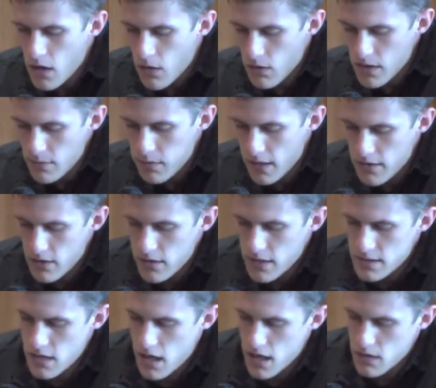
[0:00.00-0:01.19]
Or they planned their
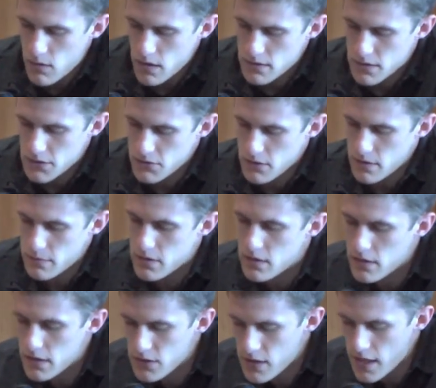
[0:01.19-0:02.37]
next hawk watching trip,
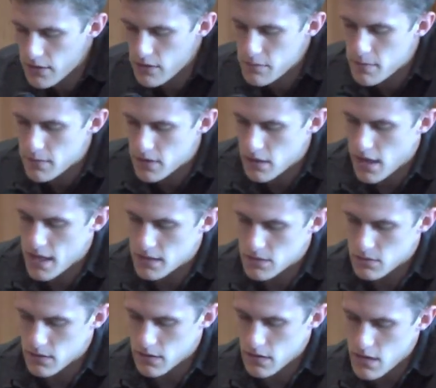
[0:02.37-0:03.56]
and Jack remembered the last
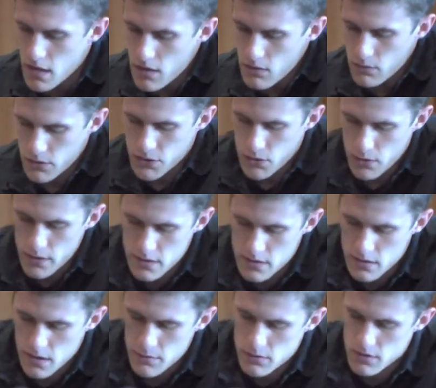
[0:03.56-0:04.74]
one, when Troy had
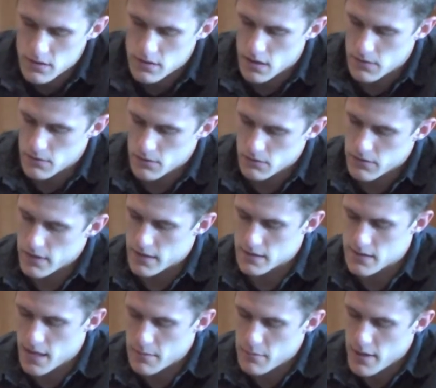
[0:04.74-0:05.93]
stood up through the sunroof and
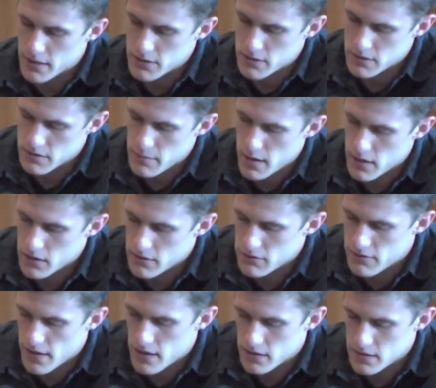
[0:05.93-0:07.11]
snapped pictures of peregrine
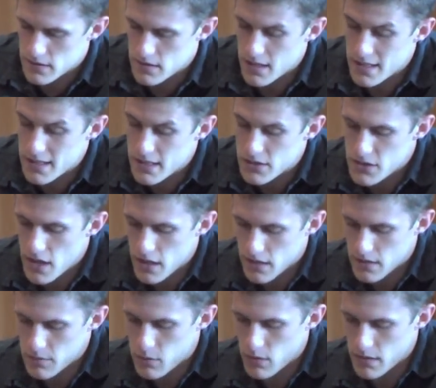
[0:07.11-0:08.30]
falcons that he, Jack,
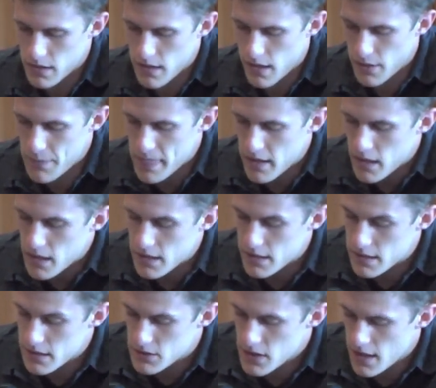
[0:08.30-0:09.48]
had pointed out, and
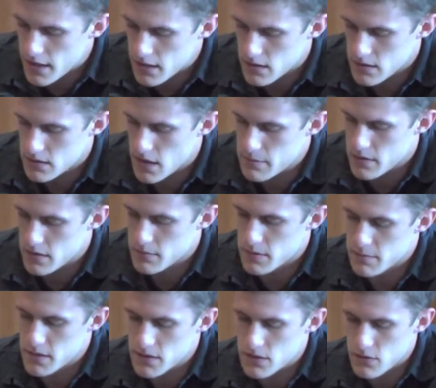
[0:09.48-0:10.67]
he, Jack, had looked up at him
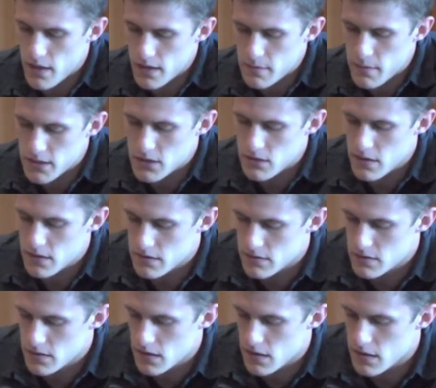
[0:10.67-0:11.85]
and been surrounded by strands of
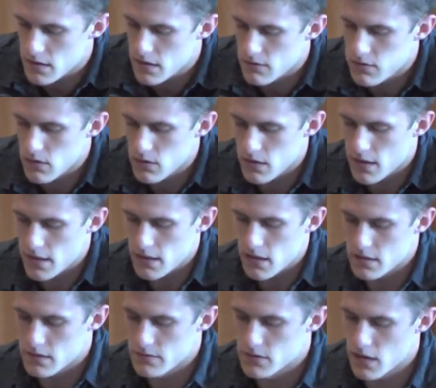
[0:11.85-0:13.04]
sunlight that floated like
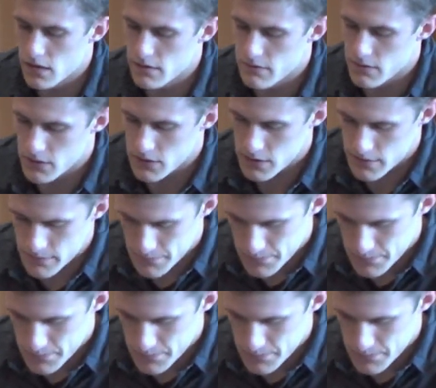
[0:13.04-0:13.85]
legs of jellyfish.